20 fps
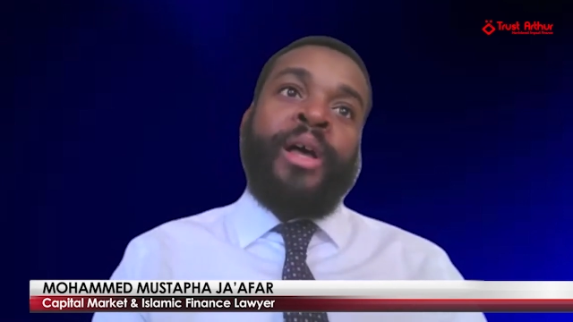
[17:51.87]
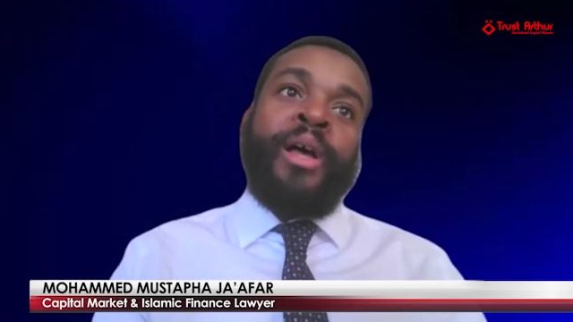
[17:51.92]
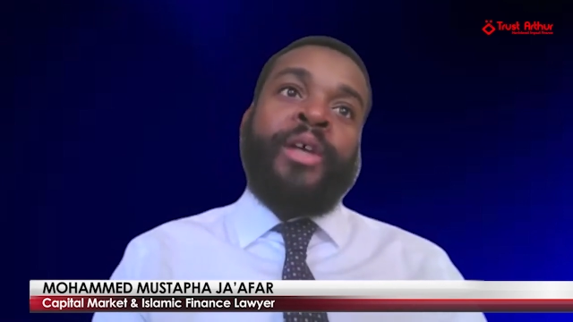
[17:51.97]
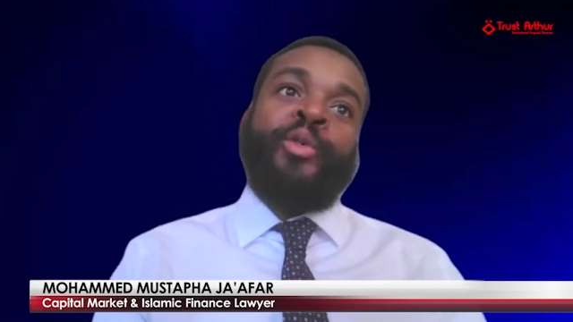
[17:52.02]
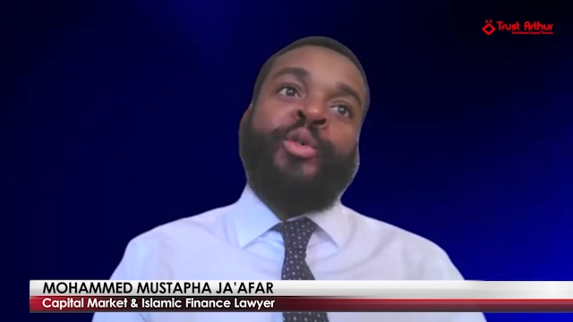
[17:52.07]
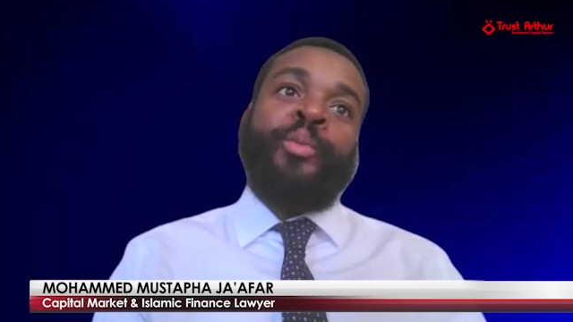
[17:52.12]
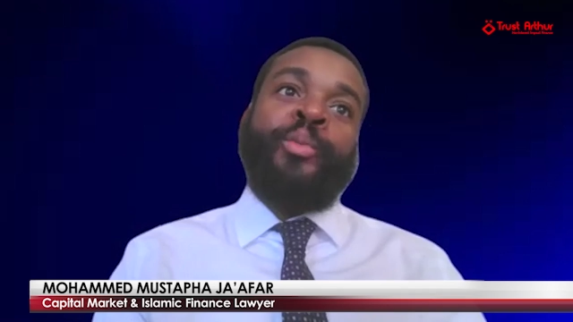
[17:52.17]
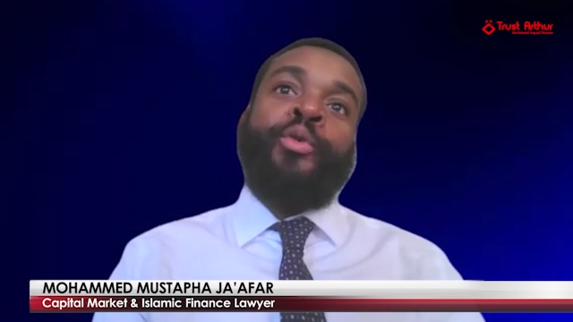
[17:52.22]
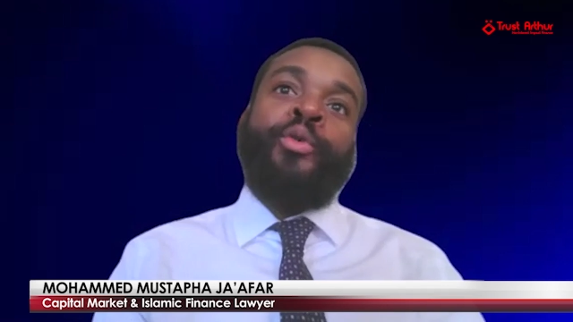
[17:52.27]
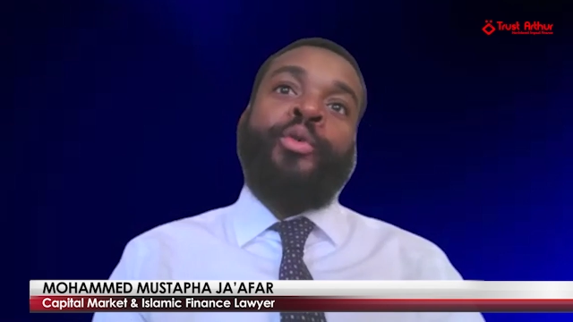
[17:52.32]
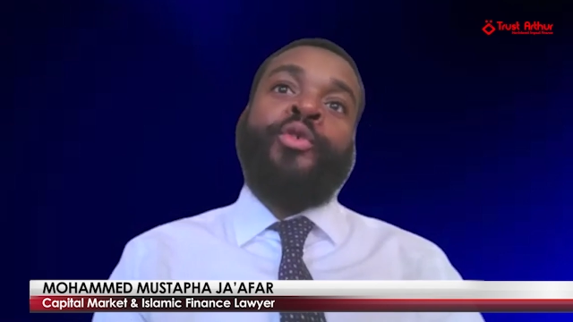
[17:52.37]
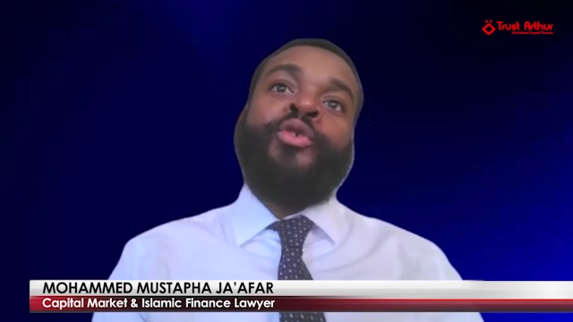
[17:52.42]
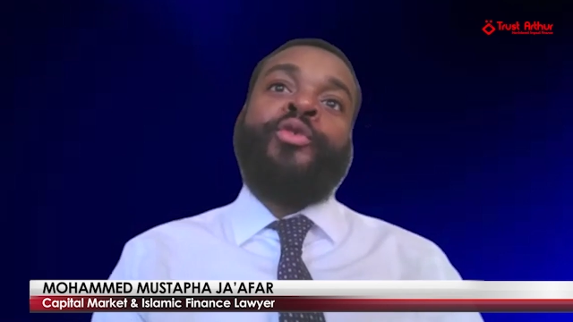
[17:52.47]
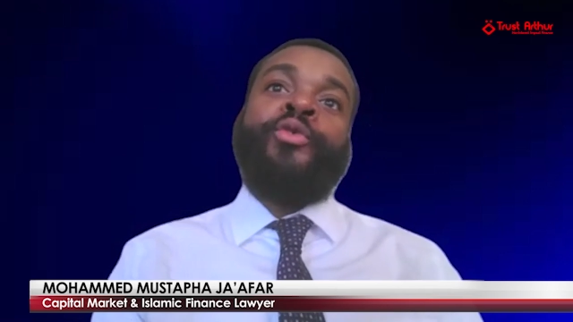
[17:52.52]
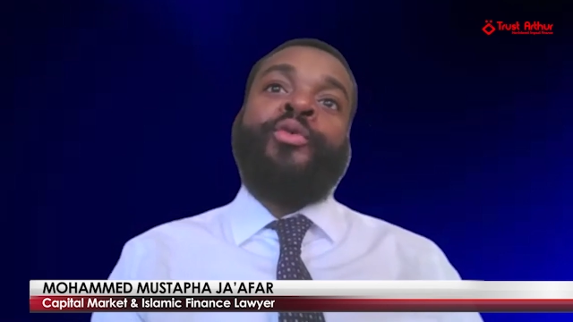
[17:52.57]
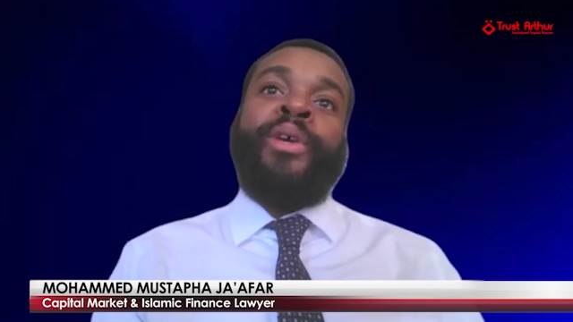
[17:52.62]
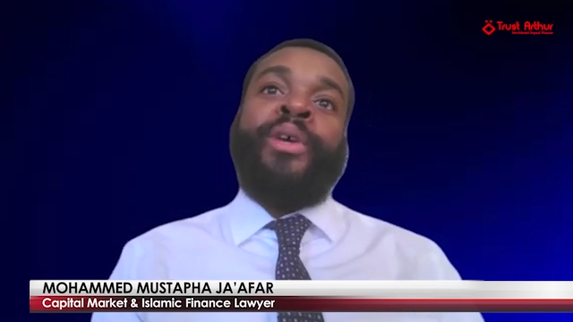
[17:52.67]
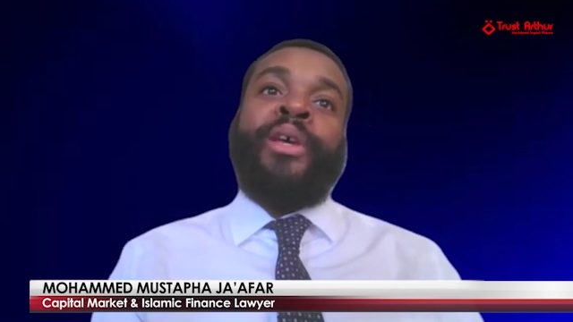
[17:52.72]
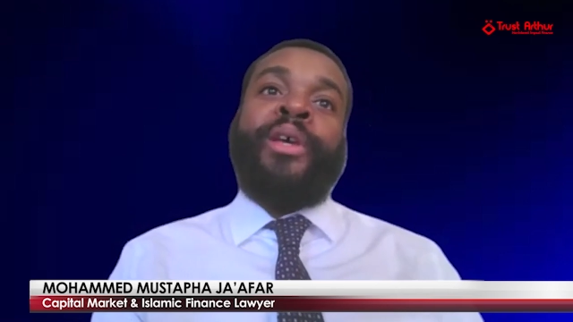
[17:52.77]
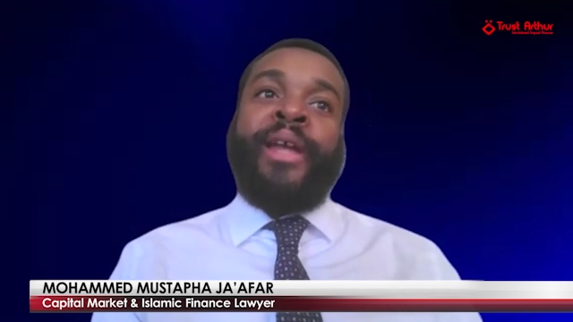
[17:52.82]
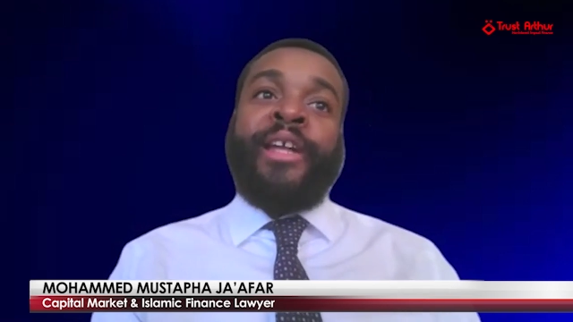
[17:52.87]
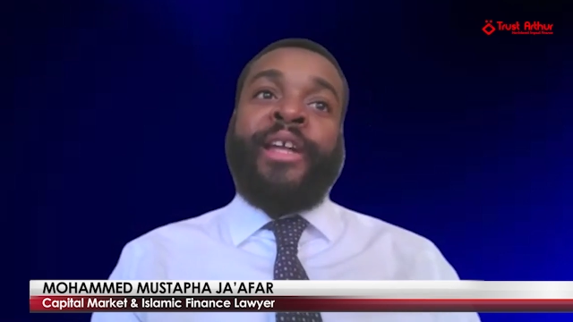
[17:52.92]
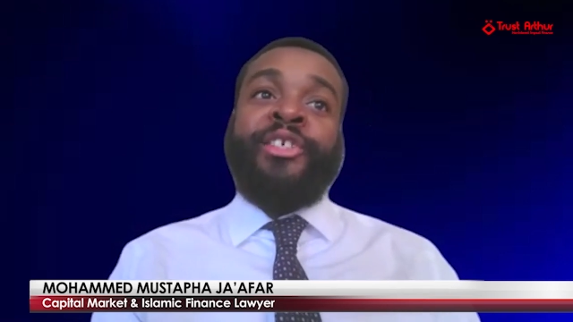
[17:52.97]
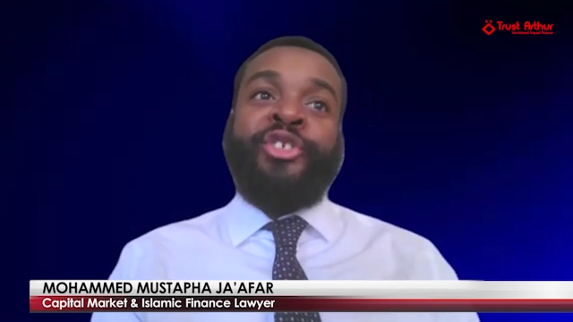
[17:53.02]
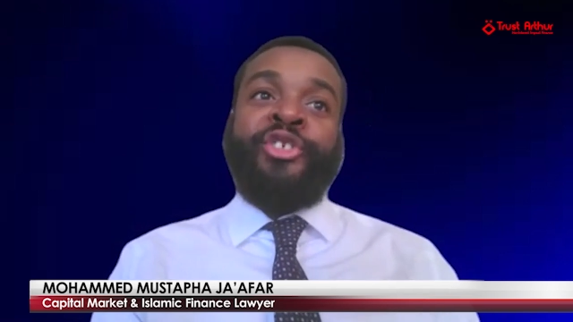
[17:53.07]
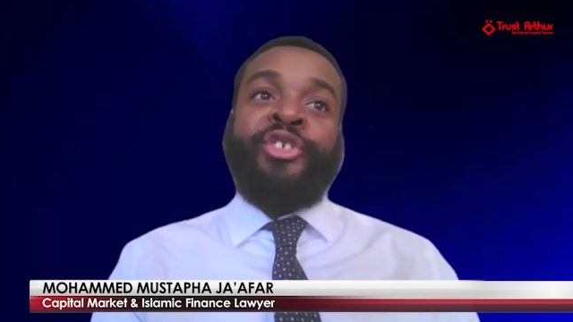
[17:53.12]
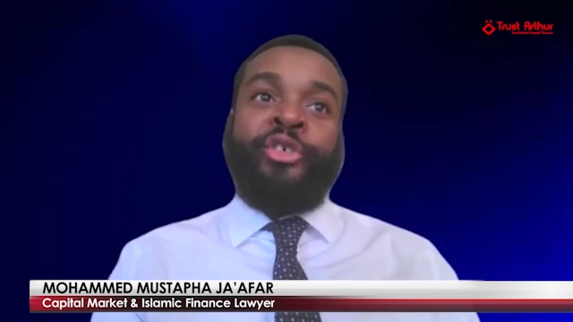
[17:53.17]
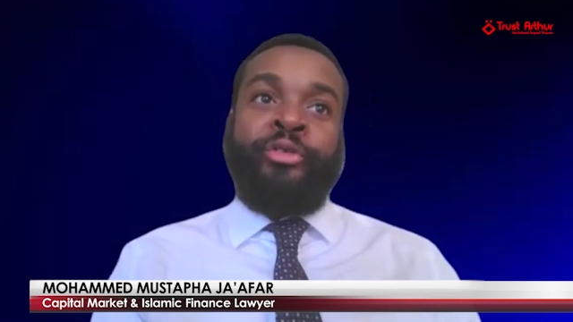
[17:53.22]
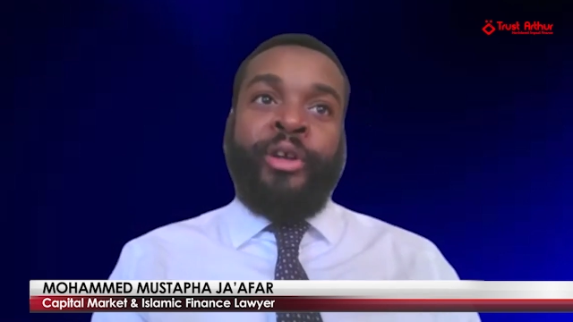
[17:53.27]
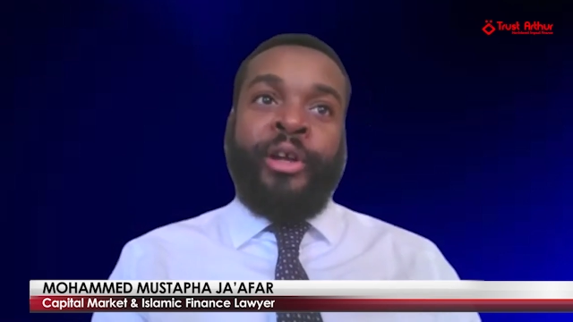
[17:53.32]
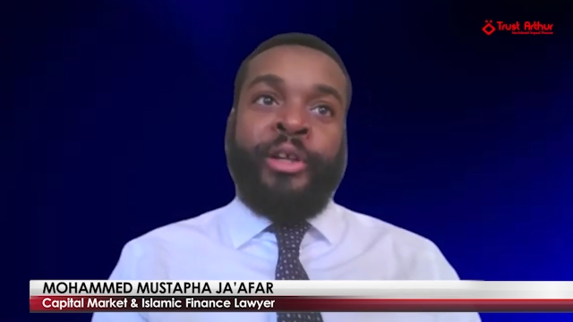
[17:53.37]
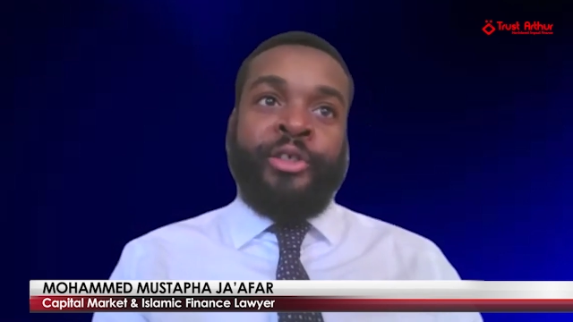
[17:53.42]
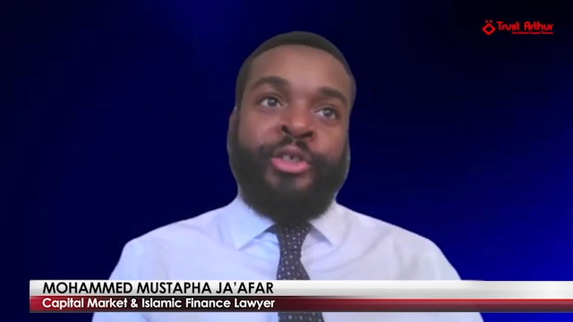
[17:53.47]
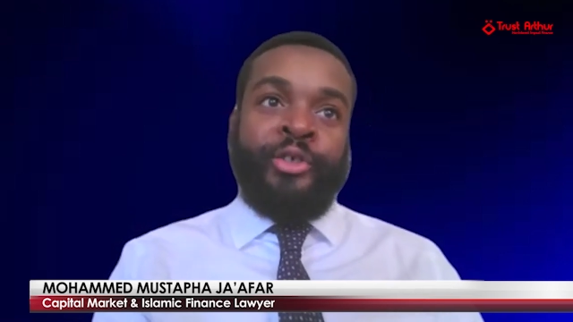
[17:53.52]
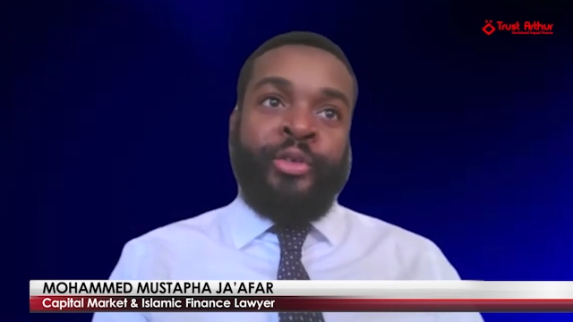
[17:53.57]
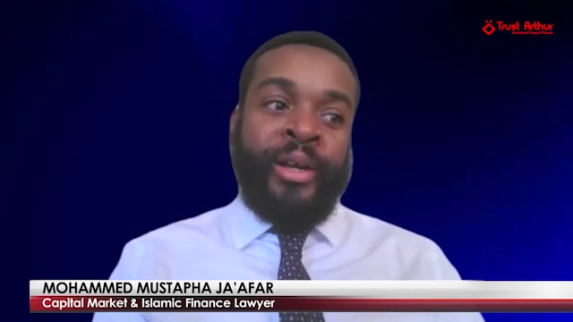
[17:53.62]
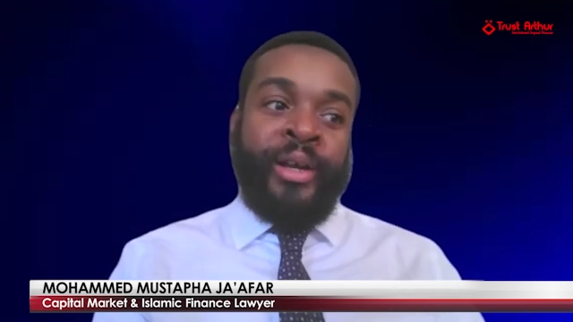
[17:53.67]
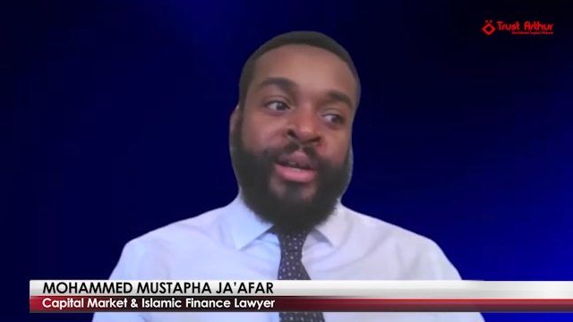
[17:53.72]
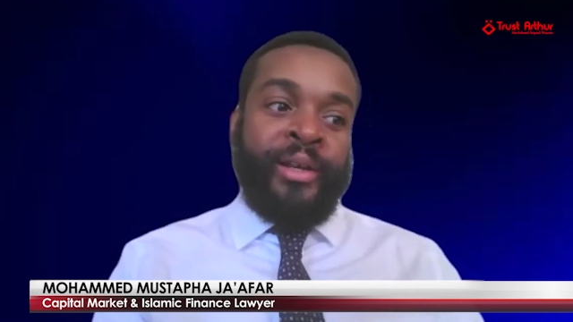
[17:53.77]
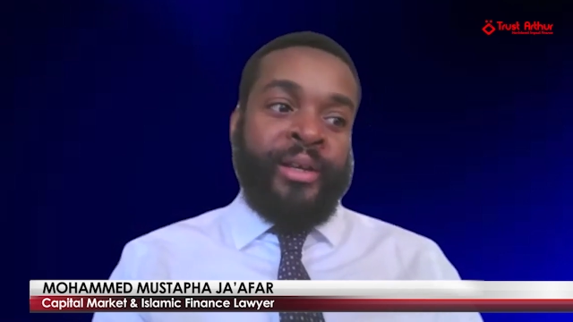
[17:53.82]
as opposed to a Nigerian
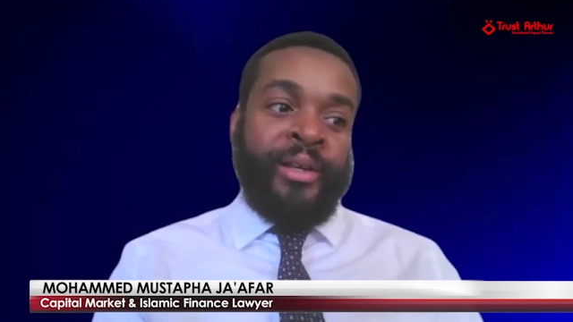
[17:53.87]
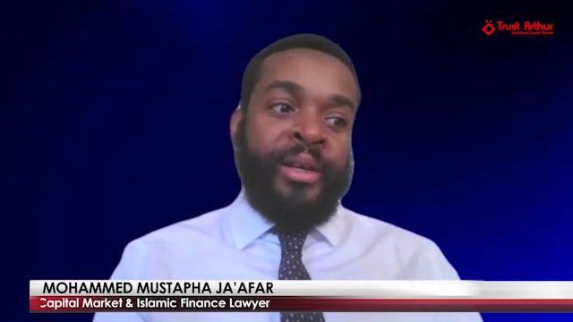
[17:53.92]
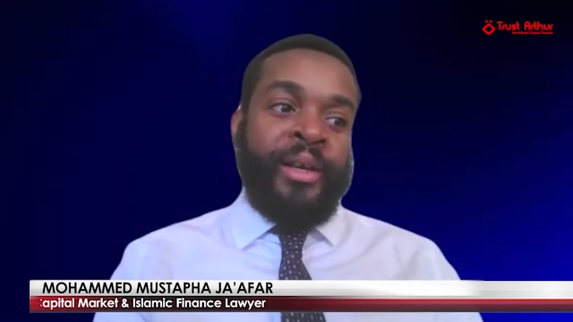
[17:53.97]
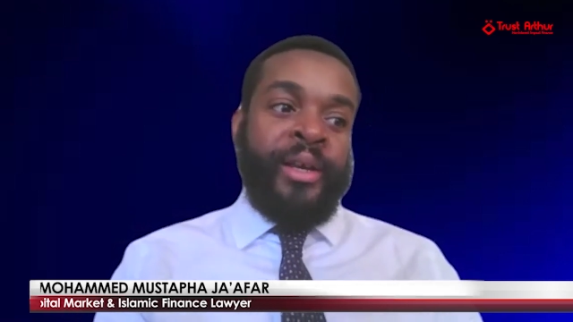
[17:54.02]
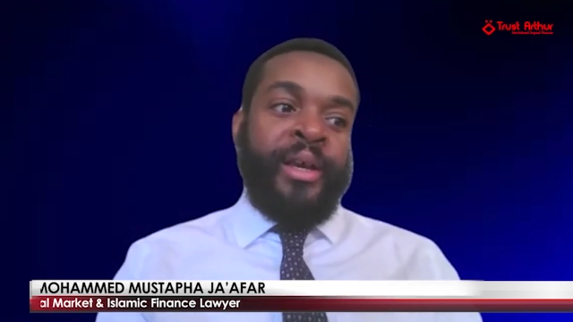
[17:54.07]
trend.